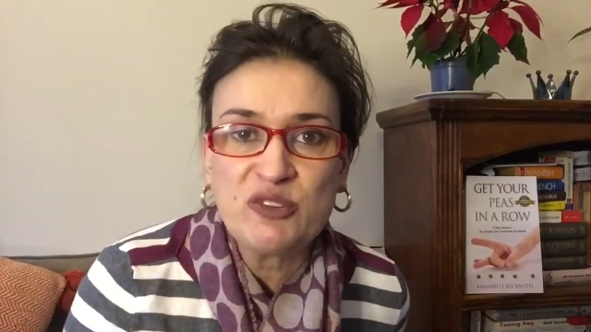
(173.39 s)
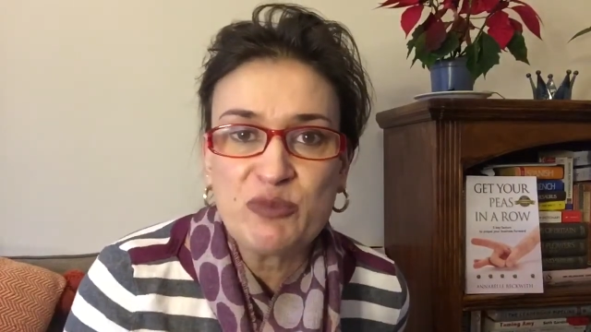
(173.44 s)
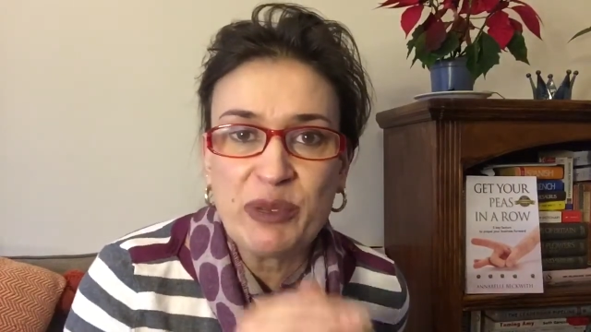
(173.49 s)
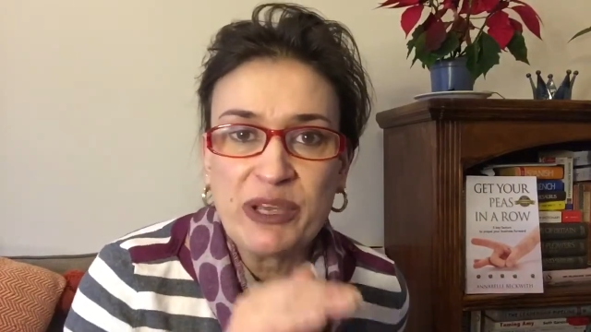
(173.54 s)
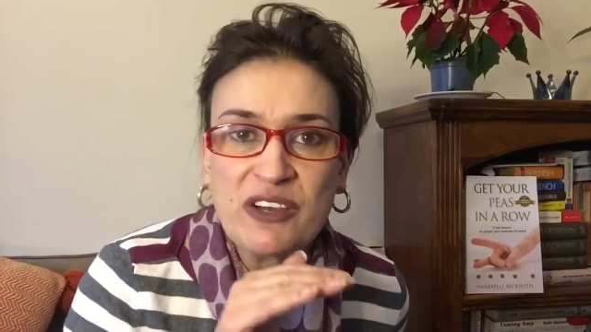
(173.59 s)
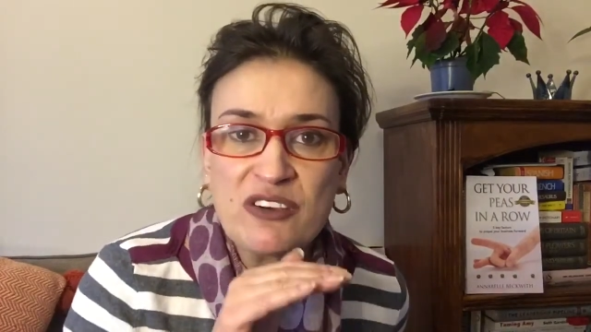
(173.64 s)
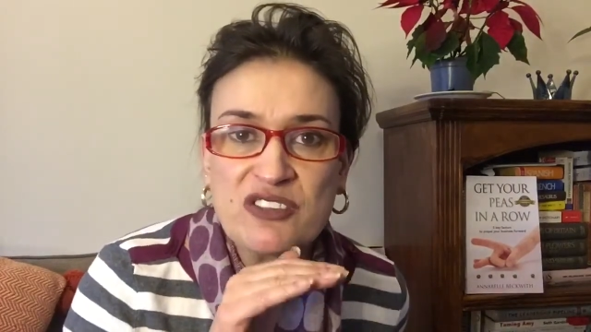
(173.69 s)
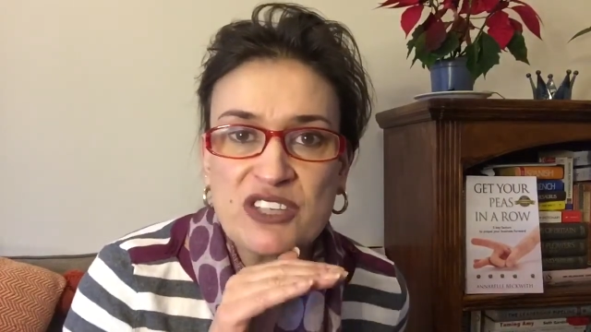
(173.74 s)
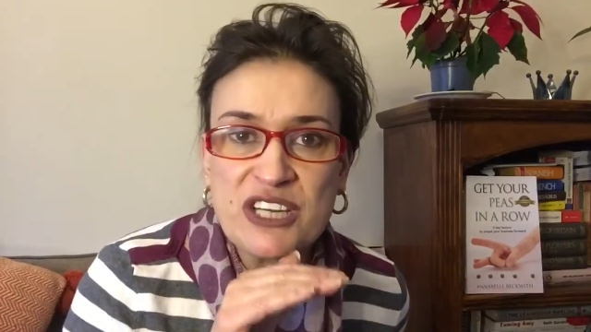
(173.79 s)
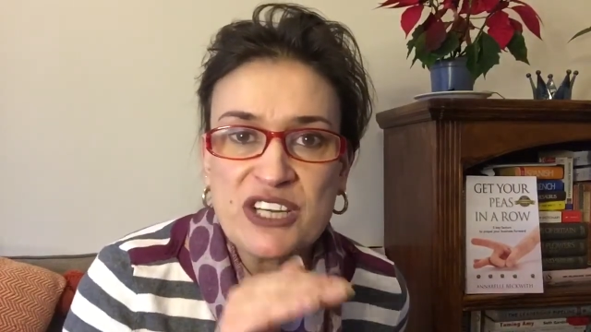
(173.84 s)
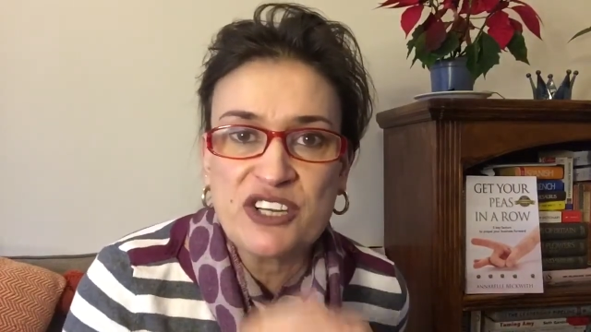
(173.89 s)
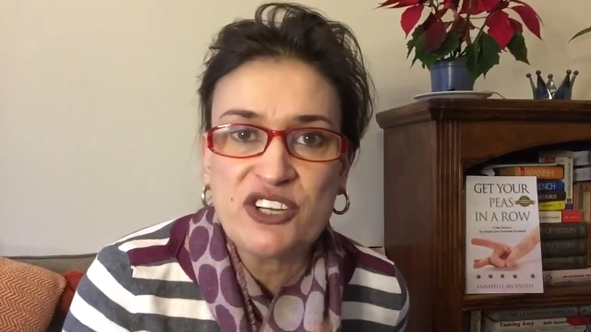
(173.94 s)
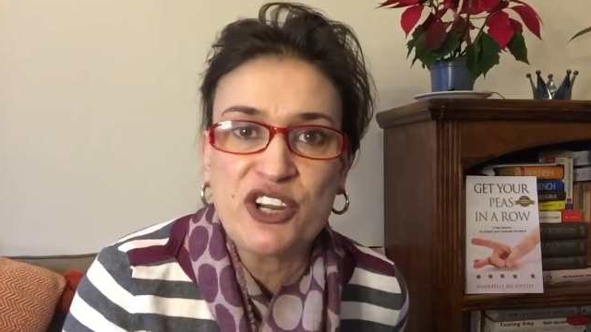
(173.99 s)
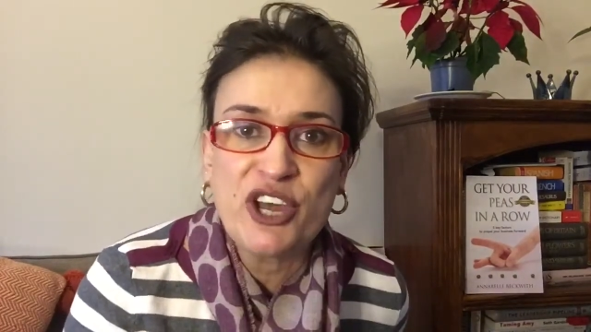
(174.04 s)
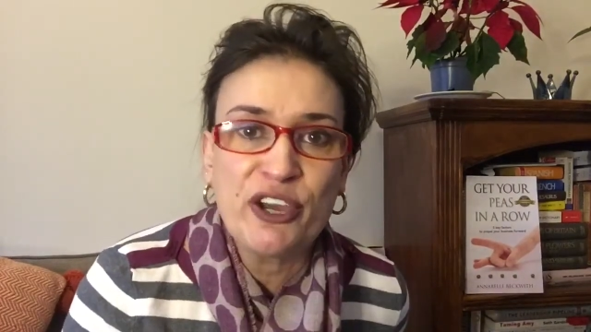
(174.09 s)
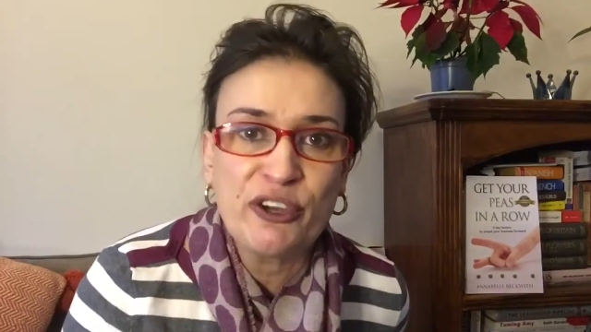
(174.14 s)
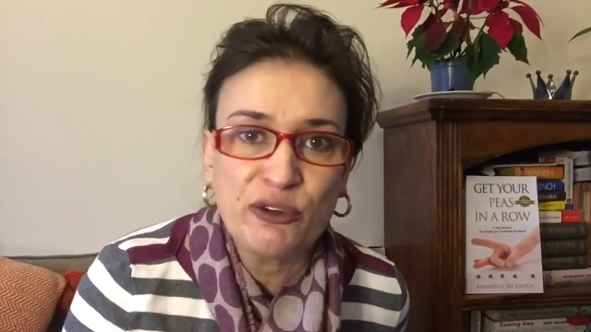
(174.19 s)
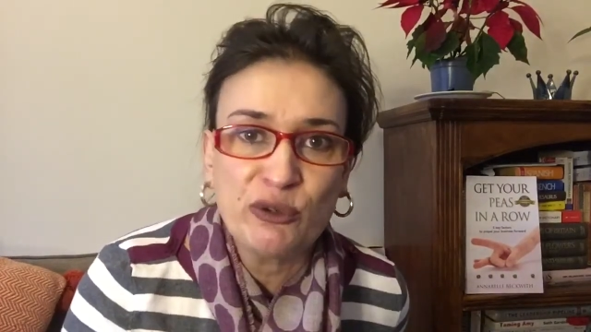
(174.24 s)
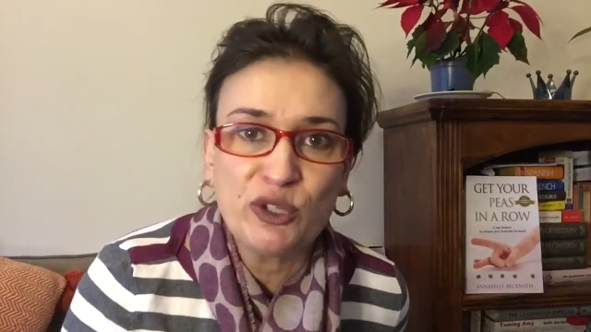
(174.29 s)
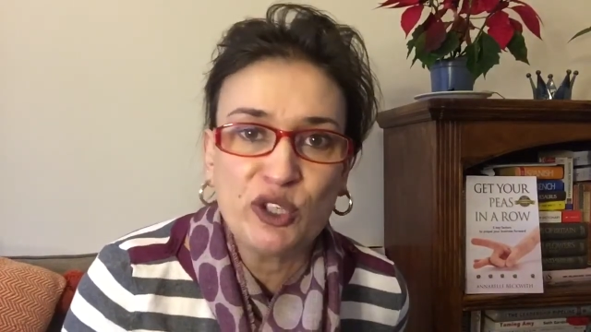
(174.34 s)
because it
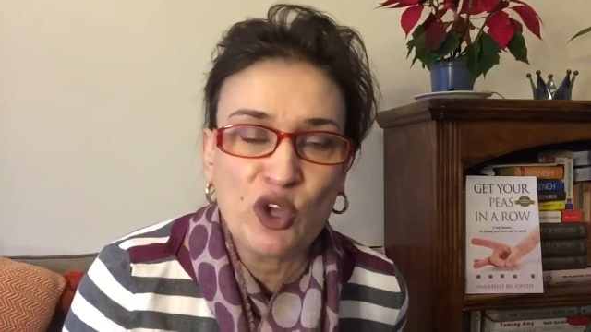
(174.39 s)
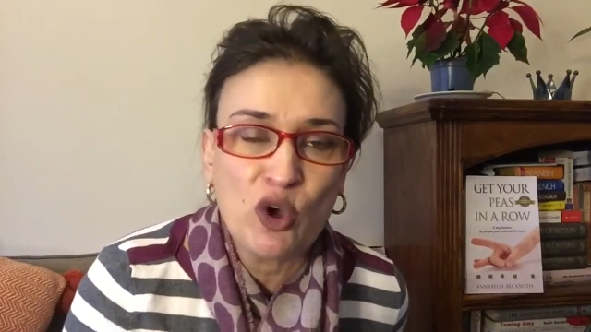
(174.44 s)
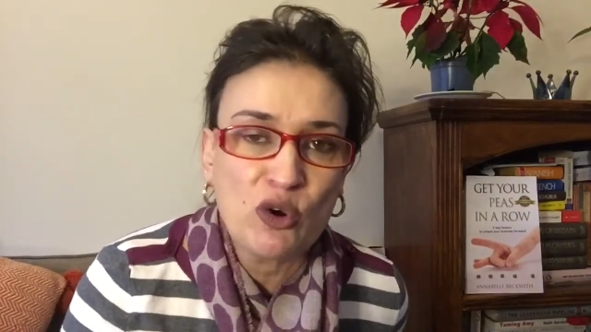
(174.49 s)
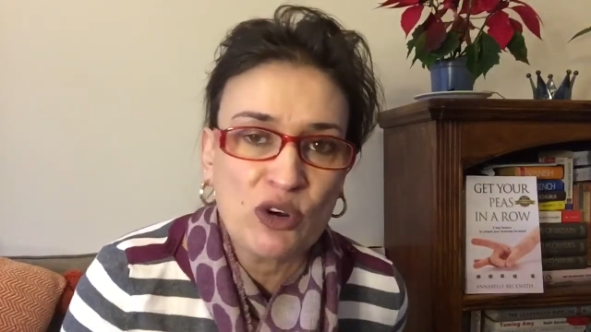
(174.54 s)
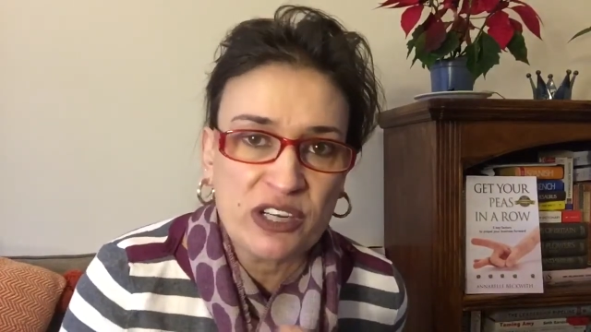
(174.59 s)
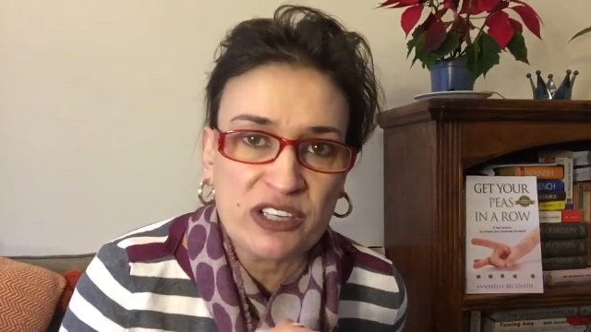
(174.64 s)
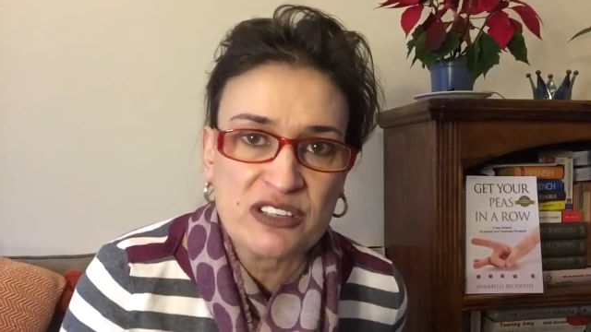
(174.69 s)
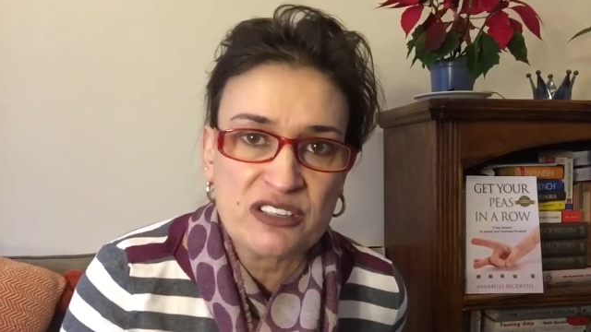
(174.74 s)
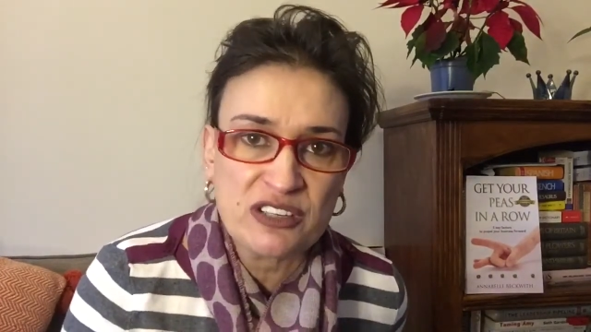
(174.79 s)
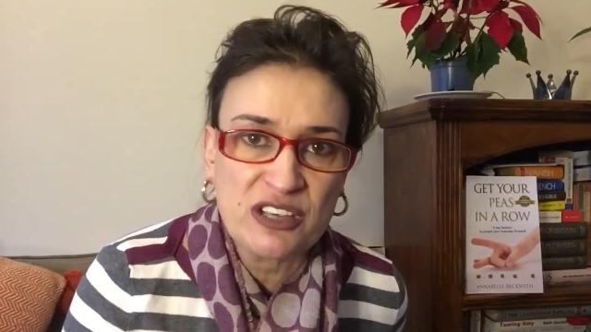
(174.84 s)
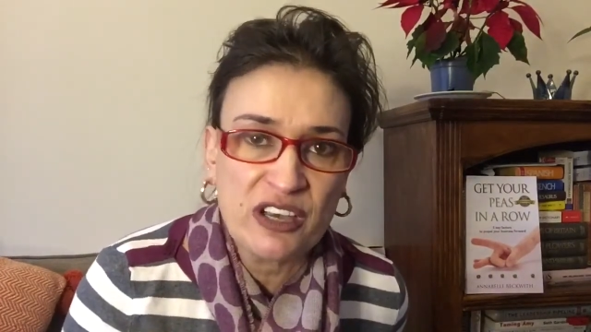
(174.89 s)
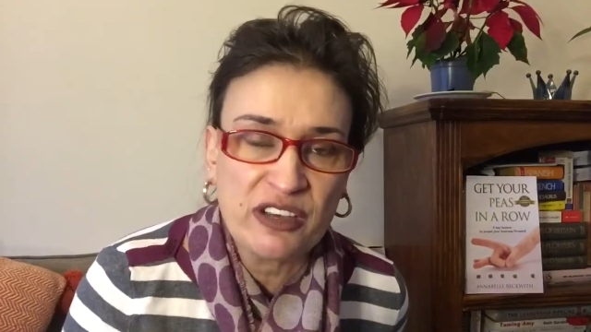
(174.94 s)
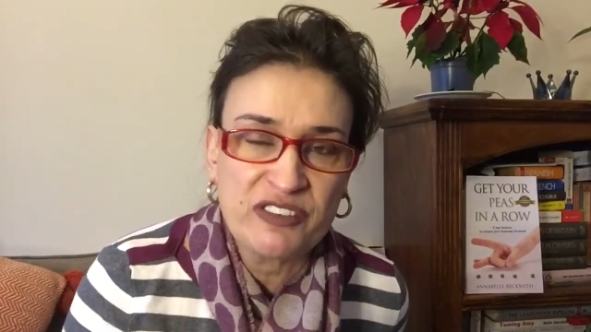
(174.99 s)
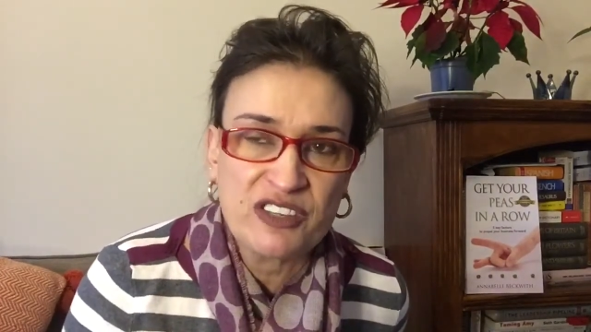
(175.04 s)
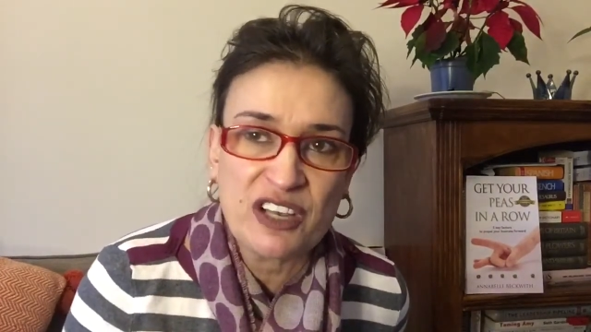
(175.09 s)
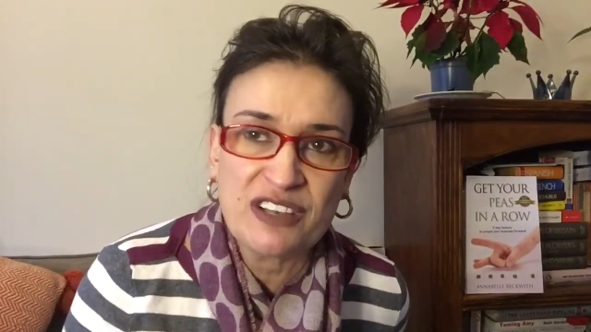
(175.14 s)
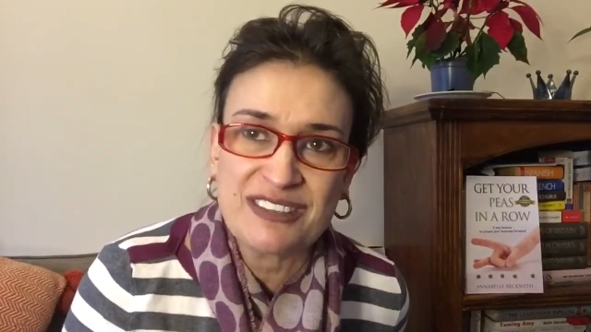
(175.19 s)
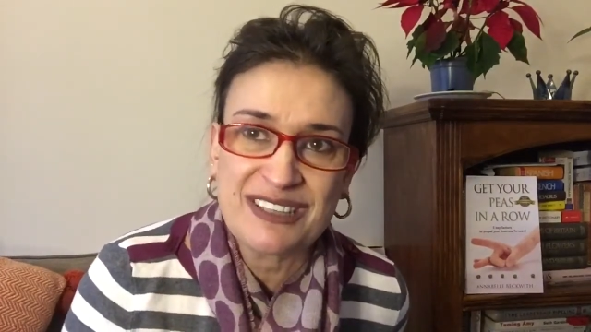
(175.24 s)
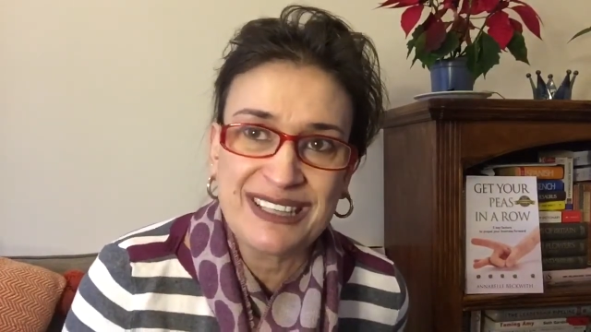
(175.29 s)
no longer serves us?